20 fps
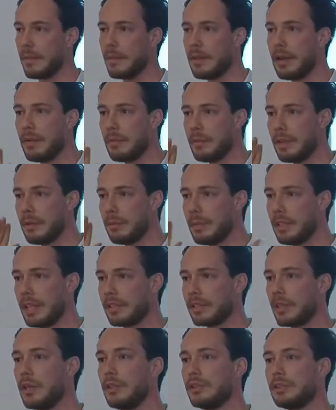I mean, with
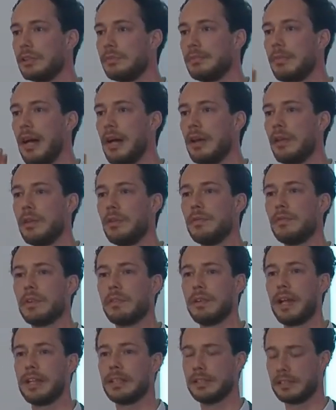that culture mile, you've
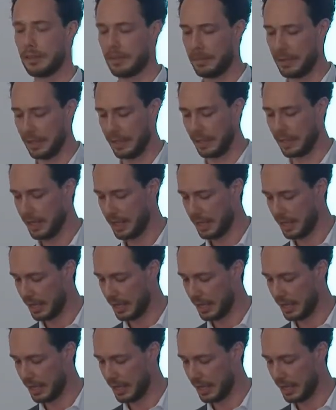created something